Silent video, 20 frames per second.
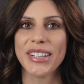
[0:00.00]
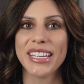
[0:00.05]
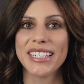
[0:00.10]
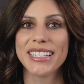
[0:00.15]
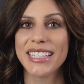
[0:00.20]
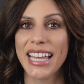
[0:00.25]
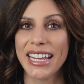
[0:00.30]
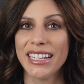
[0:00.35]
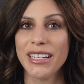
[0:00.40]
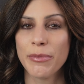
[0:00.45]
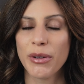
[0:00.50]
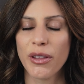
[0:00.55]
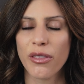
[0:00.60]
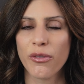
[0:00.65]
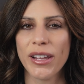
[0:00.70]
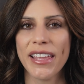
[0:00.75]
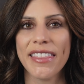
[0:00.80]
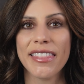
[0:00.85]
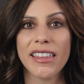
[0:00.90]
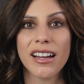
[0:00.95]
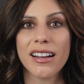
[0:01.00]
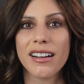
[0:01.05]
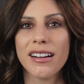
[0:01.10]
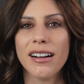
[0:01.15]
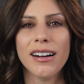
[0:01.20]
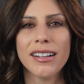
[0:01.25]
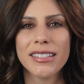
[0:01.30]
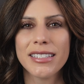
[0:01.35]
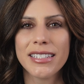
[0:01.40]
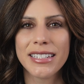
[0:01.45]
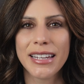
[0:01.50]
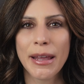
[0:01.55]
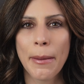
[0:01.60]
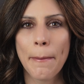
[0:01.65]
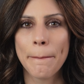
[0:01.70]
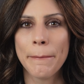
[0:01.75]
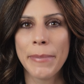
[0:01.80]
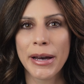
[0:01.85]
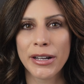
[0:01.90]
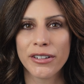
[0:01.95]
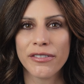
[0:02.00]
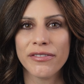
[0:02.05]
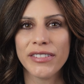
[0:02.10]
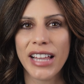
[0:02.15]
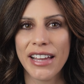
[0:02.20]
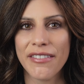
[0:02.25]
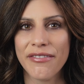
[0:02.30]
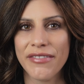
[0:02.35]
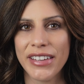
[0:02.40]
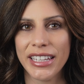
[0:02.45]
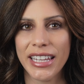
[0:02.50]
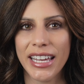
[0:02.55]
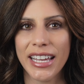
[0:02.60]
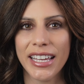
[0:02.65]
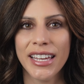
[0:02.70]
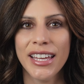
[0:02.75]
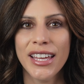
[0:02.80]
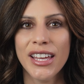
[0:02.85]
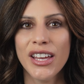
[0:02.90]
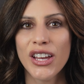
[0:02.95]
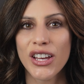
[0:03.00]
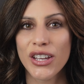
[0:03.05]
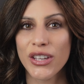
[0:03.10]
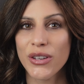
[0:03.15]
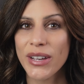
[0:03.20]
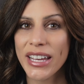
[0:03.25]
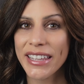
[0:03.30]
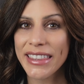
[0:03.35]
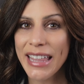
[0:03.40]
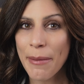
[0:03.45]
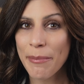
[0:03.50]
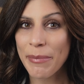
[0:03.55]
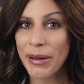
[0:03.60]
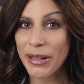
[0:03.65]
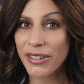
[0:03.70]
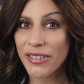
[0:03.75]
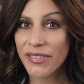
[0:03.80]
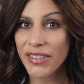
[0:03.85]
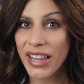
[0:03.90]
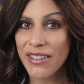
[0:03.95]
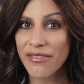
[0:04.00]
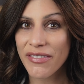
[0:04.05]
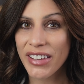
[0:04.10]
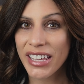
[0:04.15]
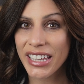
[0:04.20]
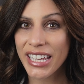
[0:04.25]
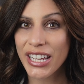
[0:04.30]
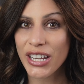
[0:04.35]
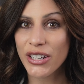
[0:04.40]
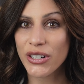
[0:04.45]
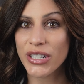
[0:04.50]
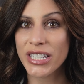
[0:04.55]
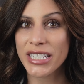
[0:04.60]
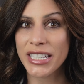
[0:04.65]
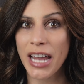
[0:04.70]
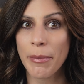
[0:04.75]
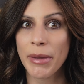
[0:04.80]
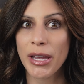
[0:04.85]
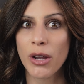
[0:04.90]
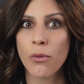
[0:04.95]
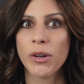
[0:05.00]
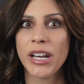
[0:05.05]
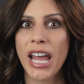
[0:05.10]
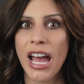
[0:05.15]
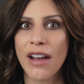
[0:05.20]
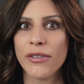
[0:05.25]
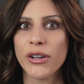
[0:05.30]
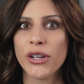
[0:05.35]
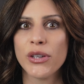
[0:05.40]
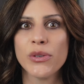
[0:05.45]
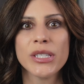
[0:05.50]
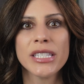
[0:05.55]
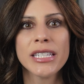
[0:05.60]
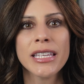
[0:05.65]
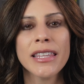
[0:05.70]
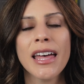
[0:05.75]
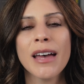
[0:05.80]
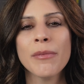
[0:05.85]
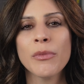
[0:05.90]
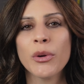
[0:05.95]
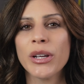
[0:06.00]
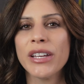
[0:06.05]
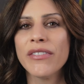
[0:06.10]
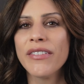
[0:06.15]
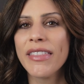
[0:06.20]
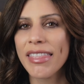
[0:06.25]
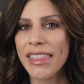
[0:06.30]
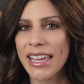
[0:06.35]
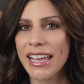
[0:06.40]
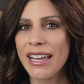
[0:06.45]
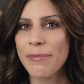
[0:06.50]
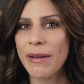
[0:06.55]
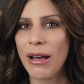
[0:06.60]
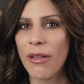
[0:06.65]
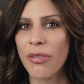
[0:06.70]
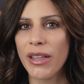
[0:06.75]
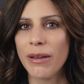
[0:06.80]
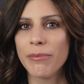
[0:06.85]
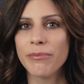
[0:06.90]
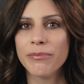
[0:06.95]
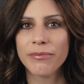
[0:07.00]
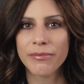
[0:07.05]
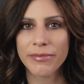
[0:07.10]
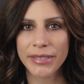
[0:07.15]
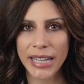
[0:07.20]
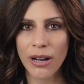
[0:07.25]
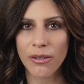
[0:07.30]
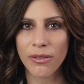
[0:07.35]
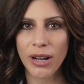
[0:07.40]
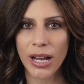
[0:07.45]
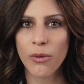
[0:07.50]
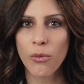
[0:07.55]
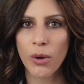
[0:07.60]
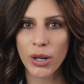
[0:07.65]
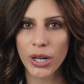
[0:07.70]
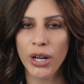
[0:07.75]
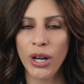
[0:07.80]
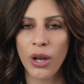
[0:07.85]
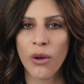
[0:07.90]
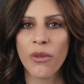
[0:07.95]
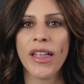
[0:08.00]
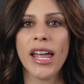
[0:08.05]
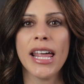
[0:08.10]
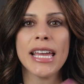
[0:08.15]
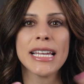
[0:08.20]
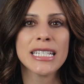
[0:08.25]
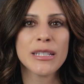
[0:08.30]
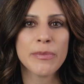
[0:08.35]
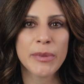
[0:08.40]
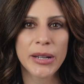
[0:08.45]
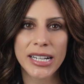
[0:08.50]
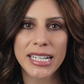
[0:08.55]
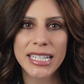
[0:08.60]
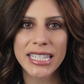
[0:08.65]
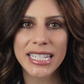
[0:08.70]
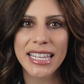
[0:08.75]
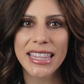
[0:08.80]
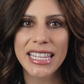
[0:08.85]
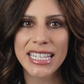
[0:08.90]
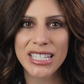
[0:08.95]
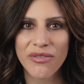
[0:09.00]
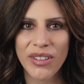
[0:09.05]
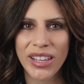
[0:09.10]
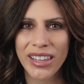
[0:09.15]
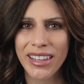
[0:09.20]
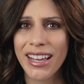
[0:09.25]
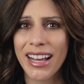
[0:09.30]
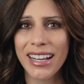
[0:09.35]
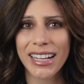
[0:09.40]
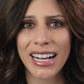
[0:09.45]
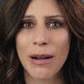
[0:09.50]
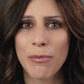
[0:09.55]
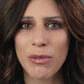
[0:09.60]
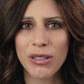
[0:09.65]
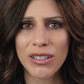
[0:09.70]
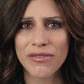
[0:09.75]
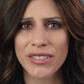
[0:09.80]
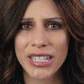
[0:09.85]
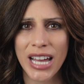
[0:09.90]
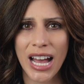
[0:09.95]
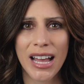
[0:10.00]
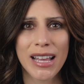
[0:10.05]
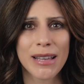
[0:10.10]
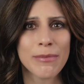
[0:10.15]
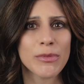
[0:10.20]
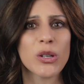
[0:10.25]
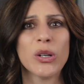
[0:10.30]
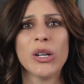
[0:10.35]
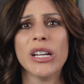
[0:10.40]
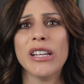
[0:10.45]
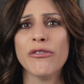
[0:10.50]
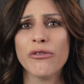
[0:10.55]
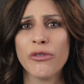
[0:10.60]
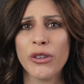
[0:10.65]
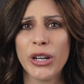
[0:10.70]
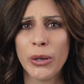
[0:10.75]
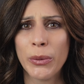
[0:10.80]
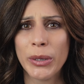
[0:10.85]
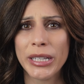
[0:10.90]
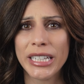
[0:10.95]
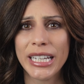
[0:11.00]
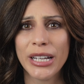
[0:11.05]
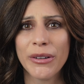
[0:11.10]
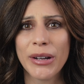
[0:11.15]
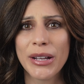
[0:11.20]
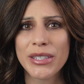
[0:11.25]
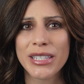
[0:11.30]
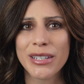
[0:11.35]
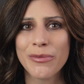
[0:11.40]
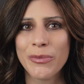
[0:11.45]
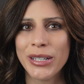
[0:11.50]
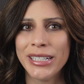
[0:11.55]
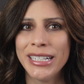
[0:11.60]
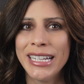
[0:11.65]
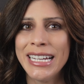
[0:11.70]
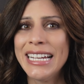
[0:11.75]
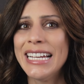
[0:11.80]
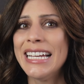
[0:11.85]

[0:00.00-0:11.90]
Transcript: Sign number 3, that constant butterfly feeling. You get that butterfly feeling in your stomach whenever you see them or even think about them. Now, I want to note that experiencing this feeling a couple of times or infrequently around someone